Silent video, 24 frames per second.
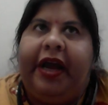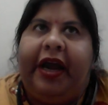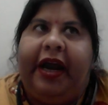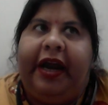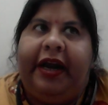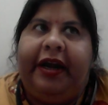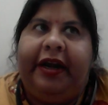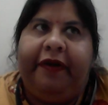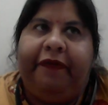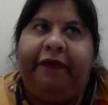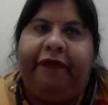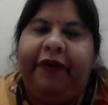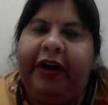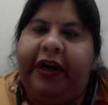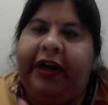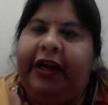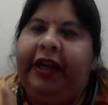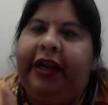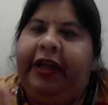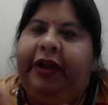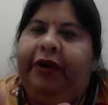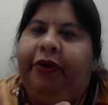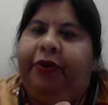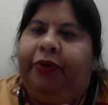And
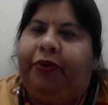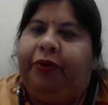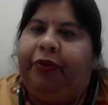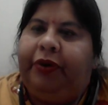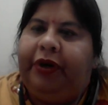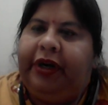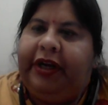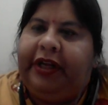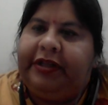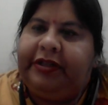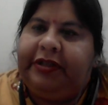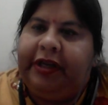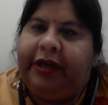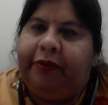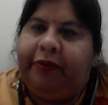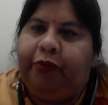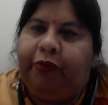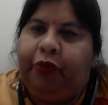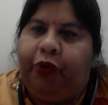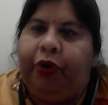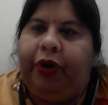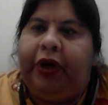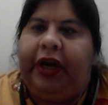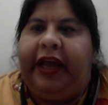definitely, raising
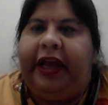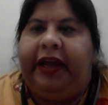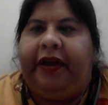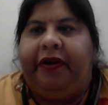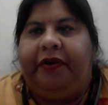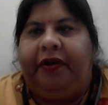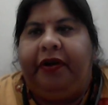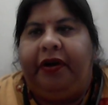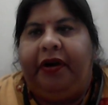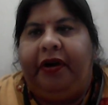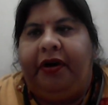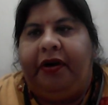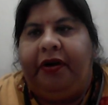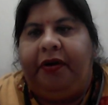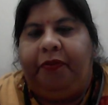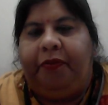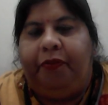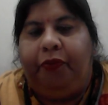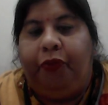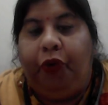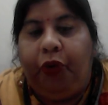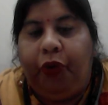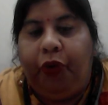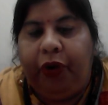more, like
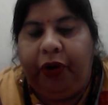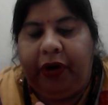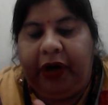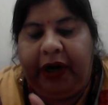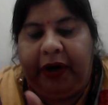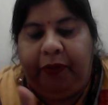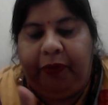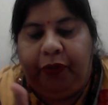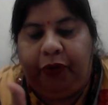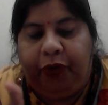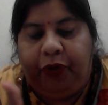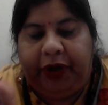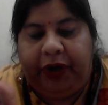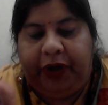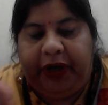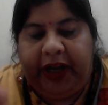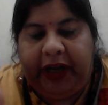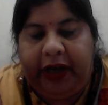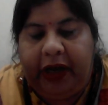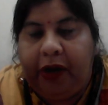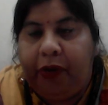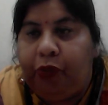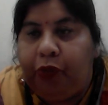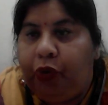more and more,
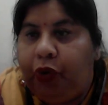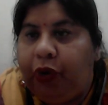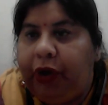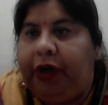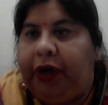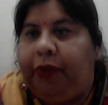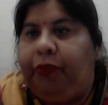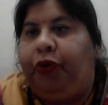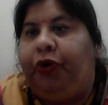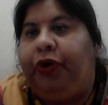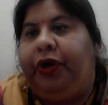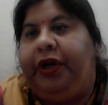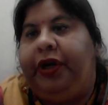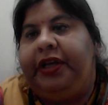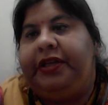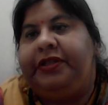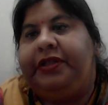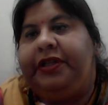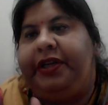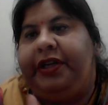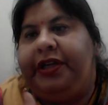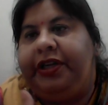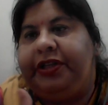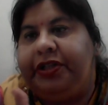taking more and more
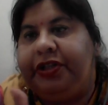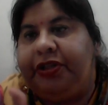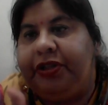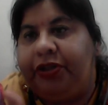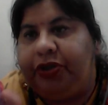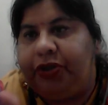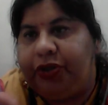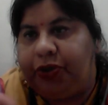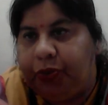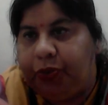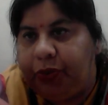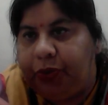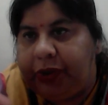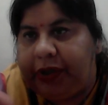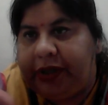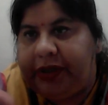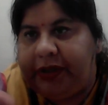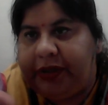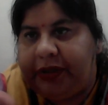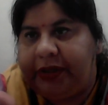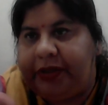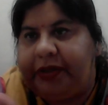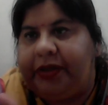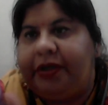dissertation
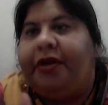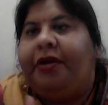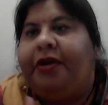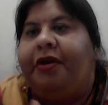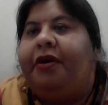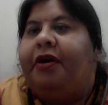students,